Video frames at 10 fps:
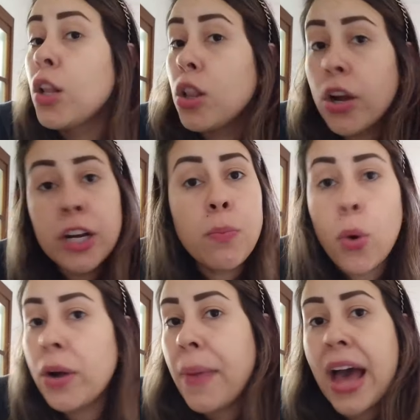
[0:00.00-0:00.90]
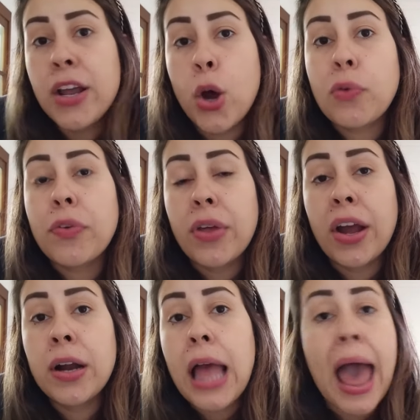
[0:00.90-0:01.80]
learn more about it over
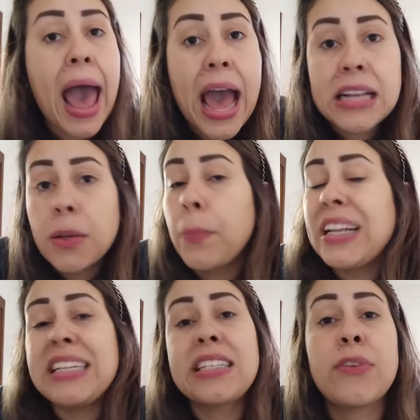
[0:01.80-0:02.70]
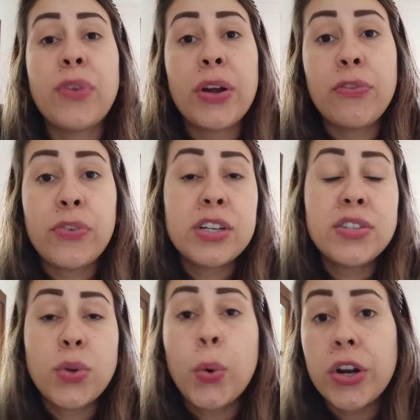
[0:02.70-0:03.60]
there, and place a very
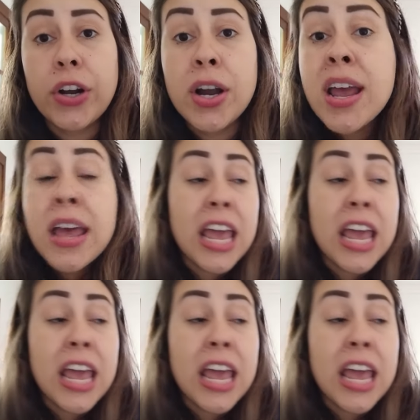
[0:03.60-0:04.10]
first order.